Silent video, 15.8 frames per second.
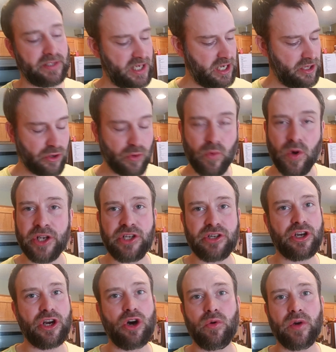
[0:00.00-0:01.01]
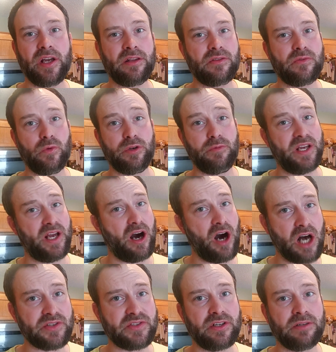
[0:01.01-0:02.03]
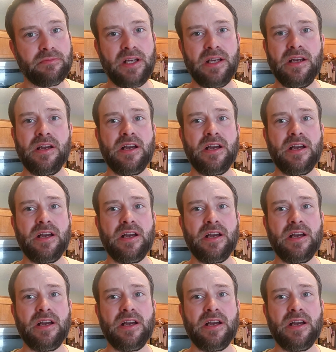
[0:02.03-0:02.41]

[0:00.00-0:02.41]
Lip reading: Either one you go with would be awesome.